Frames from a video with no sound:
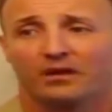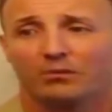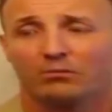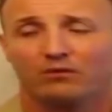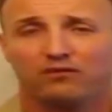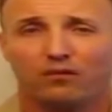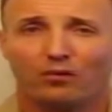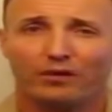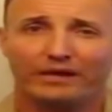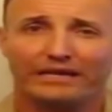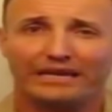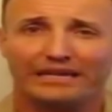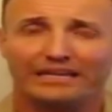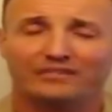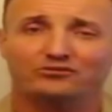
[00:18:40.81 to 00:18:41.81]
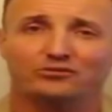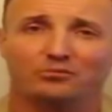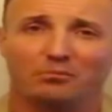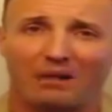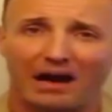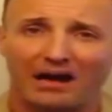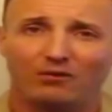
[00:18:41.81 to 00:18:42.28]
Before I get into
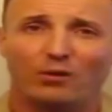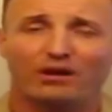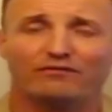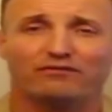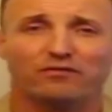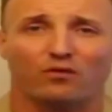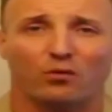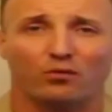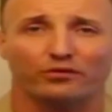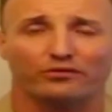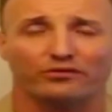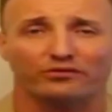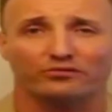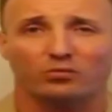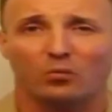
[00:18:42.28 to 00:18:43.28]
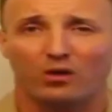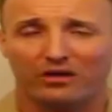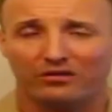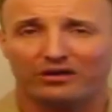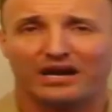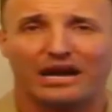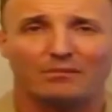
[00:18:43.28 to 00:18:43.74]
my way forward, there's one
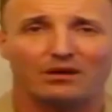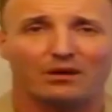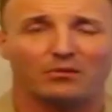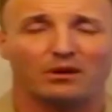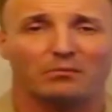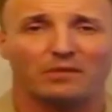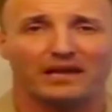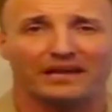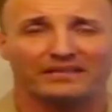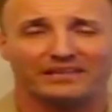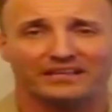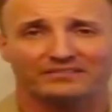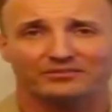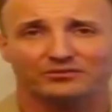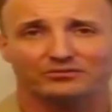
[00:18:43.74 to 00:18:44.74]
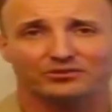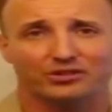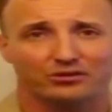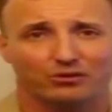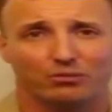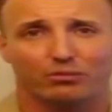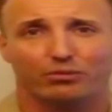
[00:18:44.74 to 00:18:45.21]
other comment I want to make, and that's to
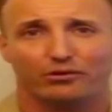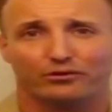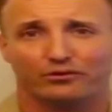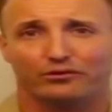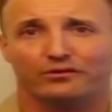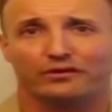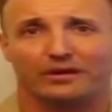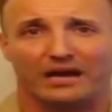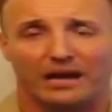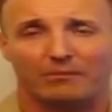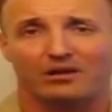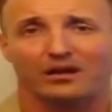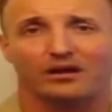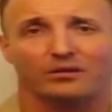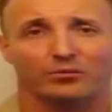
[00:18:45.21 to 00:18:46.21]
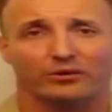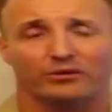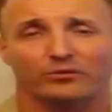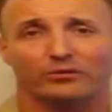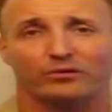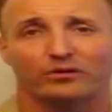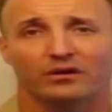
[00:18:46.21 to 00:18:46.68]
General Berger, the Commandant of the Marine
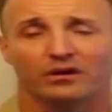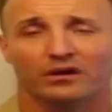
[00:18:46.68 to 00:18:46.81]
Corps.